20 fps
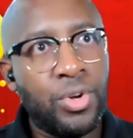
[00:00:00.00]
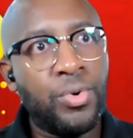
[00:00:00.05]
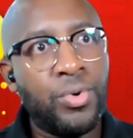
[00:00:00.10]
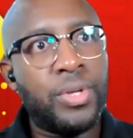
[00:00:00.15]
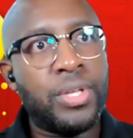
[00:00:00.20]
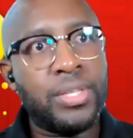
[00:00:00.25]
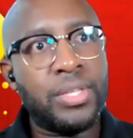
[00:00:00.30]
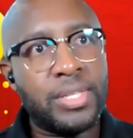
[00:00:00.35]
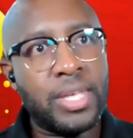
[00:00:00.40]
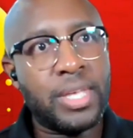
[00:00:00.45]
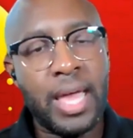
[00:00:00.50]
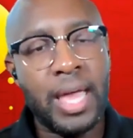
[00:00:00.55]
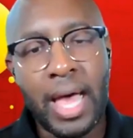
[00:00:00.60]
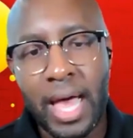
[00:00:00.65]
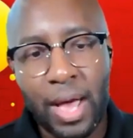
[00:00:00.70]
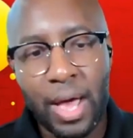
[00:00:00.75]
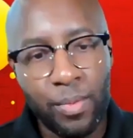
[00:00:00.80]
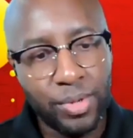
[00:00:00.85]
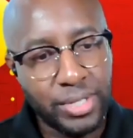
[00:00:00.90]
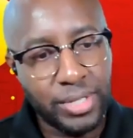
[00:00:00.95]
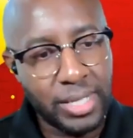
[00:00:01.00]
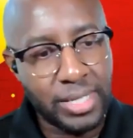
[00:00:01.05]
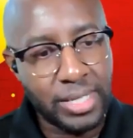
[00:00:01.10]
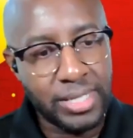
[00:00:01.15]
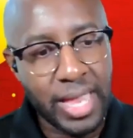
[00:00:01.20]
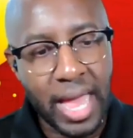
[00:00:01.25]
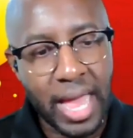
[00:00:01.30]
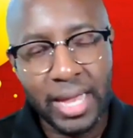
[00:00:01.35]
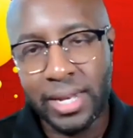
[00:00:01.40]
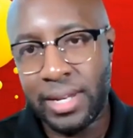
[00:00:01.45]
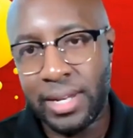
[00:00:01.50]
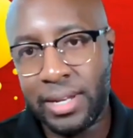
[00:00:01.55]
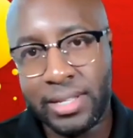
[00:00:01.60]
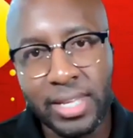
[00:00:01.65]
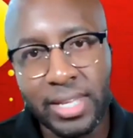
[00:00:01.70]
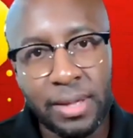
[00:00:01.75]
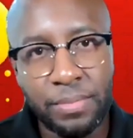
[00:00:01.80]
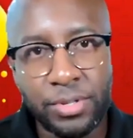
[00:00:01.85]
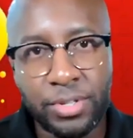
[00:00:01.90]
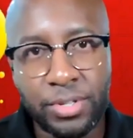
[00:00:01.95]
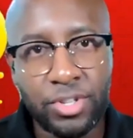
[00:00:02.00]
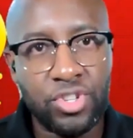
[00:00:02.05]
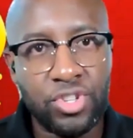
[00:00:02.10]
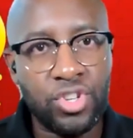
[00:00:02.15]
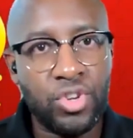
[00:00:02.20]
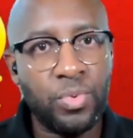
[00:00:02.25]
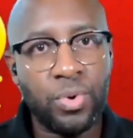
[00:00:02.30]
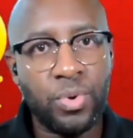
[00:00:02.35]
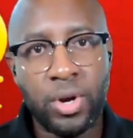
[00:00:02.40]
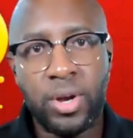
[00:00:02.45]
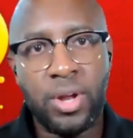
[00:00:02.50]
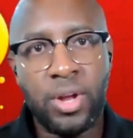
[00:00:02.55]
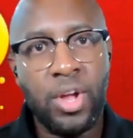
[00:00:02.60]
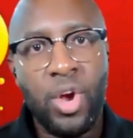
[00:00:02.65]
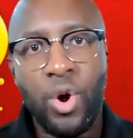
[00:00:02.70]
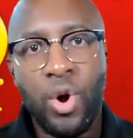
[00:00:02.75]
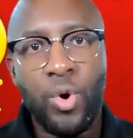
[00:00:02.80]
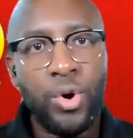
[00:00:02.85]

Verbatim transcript: who can say, I was exactly in the same position you were,